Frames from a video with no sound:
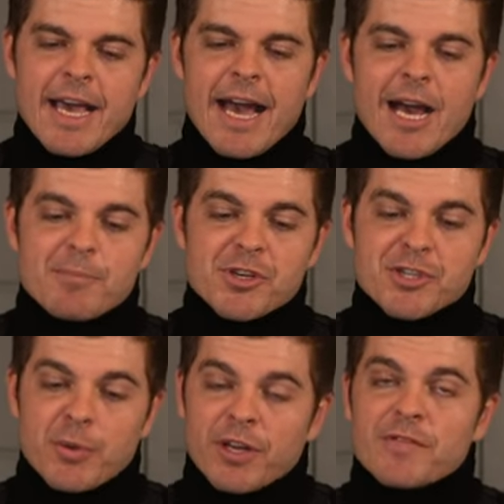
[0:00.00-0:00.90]
um, just
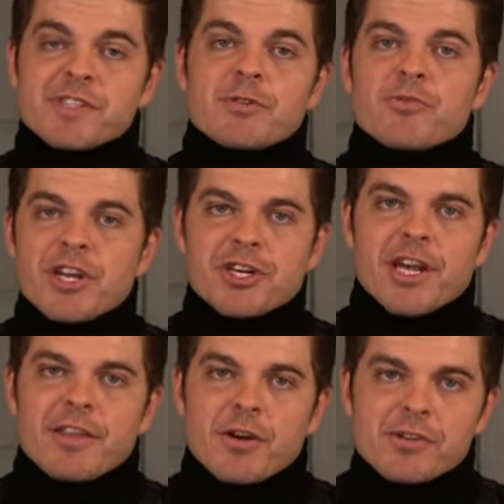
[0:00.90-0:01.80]
so we can obviously
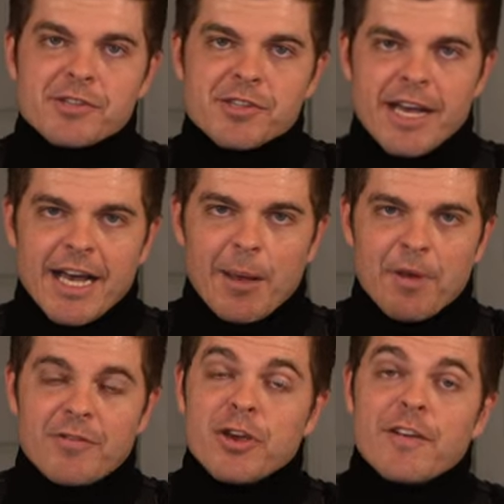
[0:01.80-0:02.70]
reshare those um,
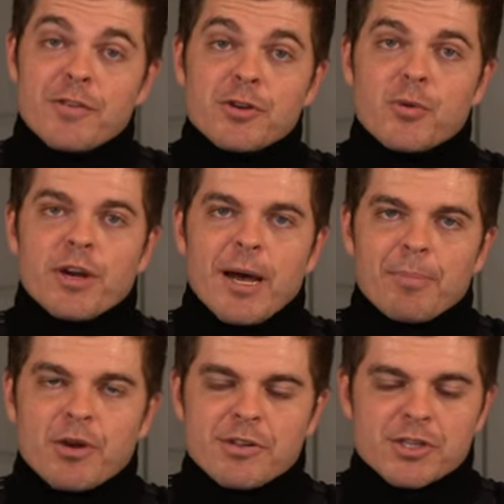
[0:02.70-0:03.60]
if, you, if you do want to
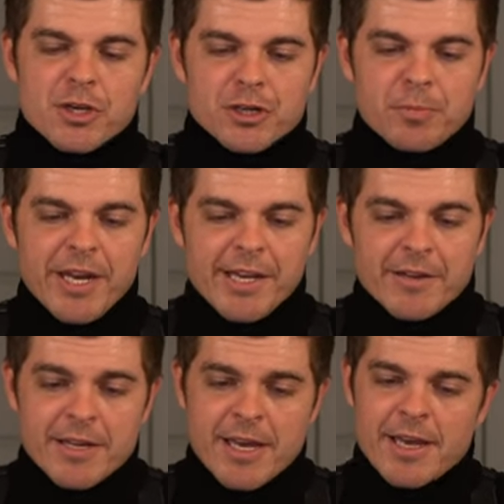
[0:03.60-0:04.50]
upload on social media.